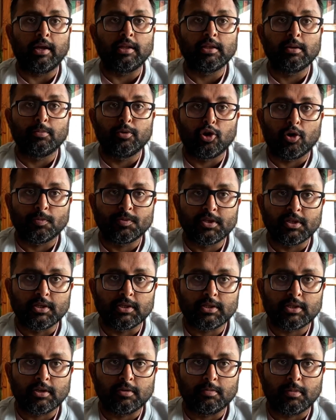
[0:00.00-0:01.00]
in the
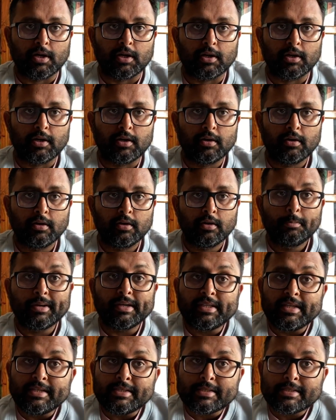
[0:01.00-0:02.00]
monopsonistic market.
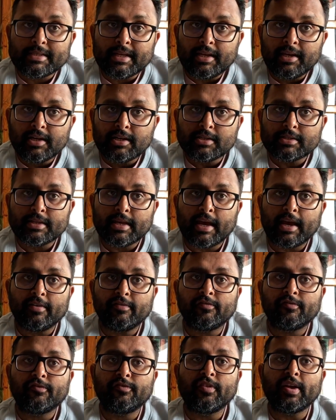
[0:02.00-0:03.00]
But these sellers have
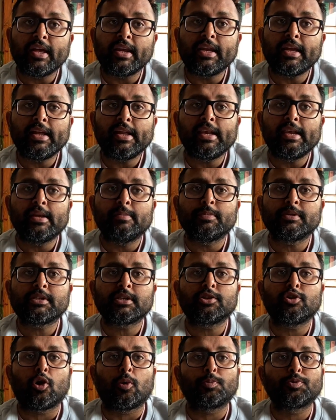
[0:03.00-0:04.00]
very
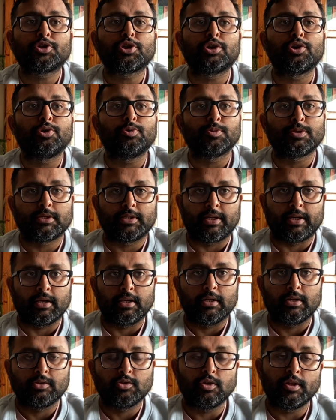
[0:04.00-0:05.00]
limited option to sell.
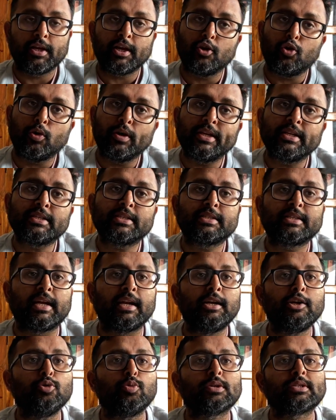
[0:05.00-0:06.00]
So they can only
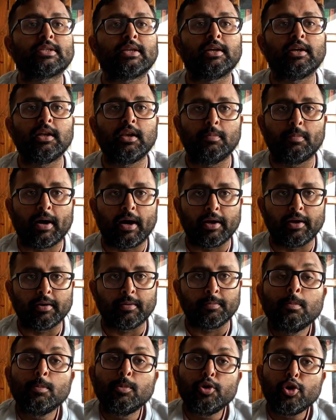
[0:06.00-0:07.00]
sell to a single buyer.
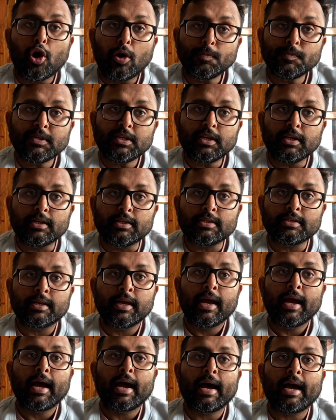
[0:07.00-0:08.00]
Monopsonist
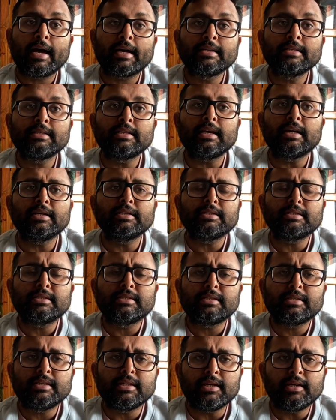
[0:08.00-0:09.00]
has a
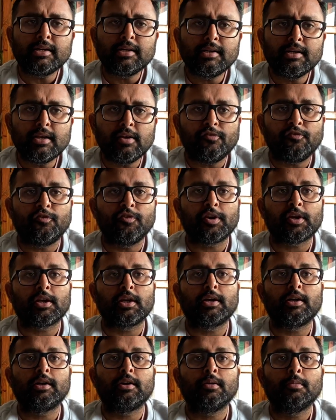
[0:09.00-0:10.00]

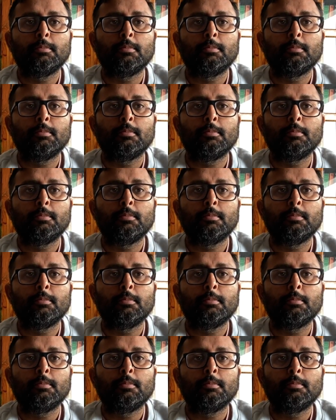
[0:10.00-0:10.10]
significant